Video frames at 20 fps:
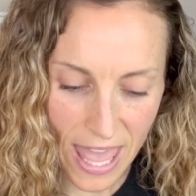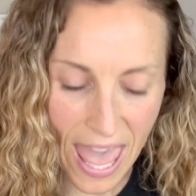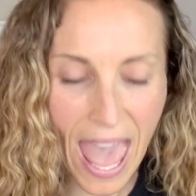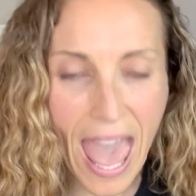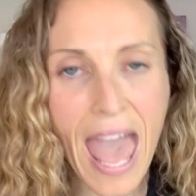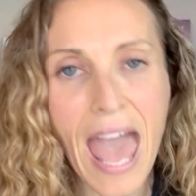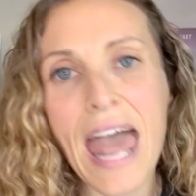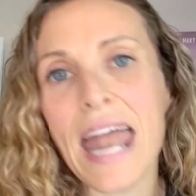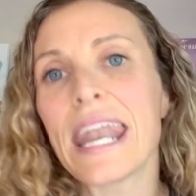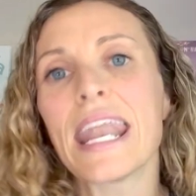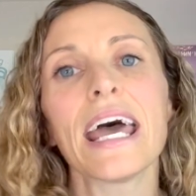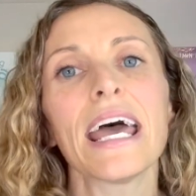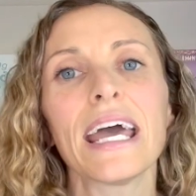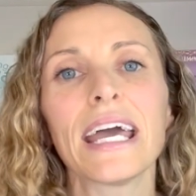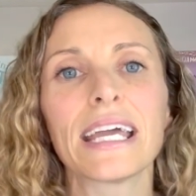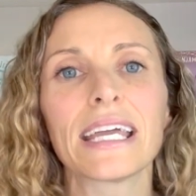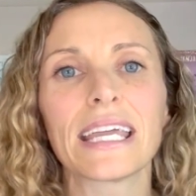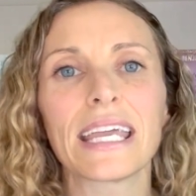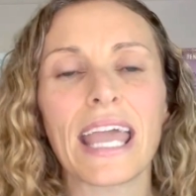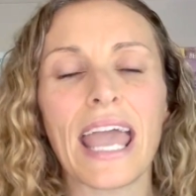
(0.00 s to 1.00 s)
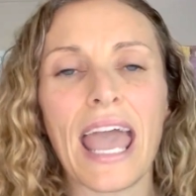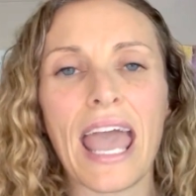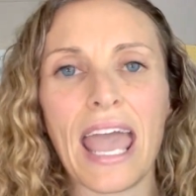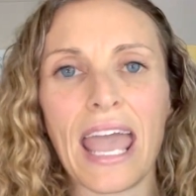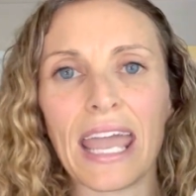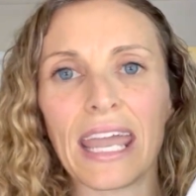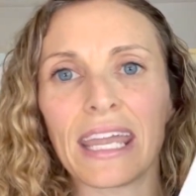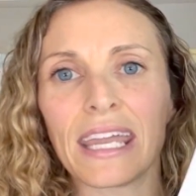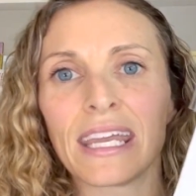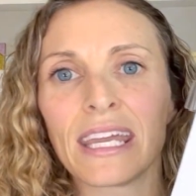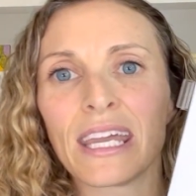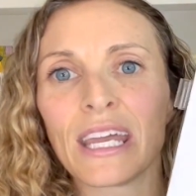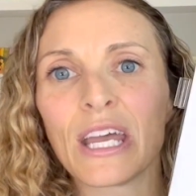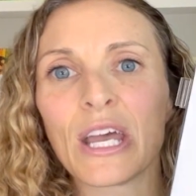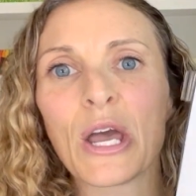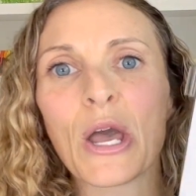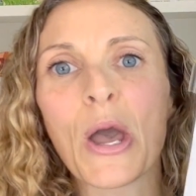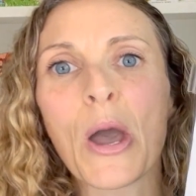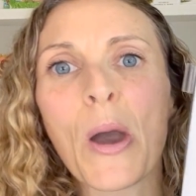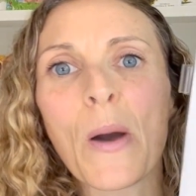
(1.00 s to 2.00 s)
NK.
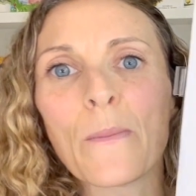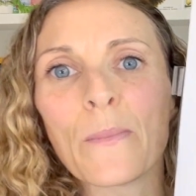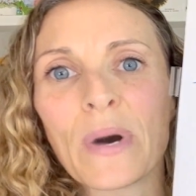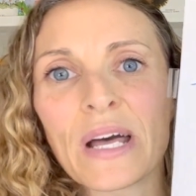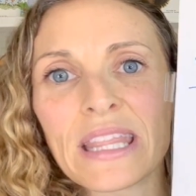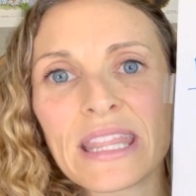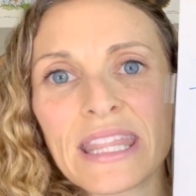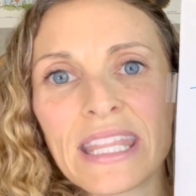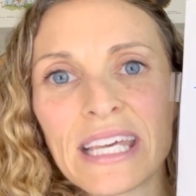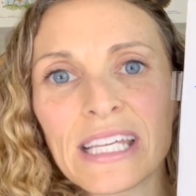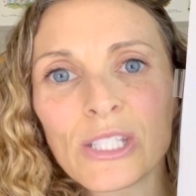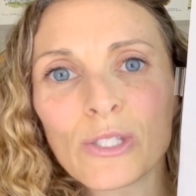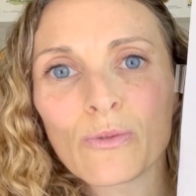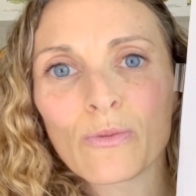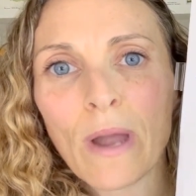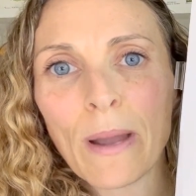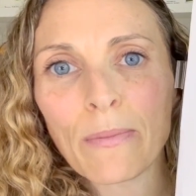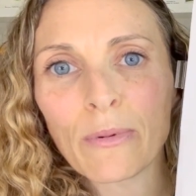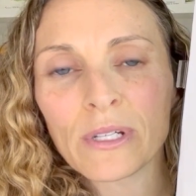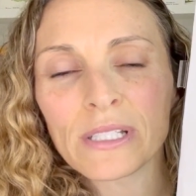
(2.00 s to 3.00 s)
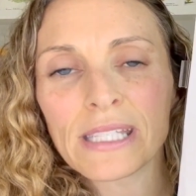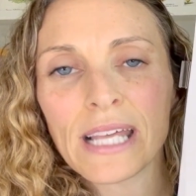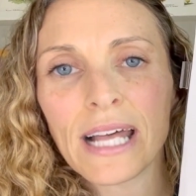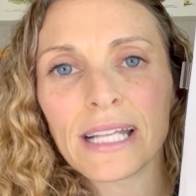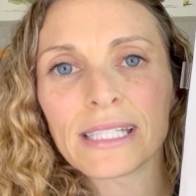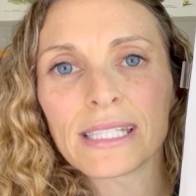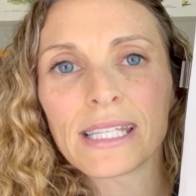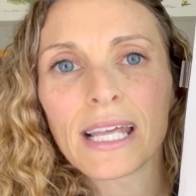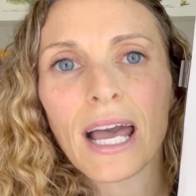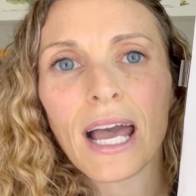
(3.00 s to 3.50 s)
But this represents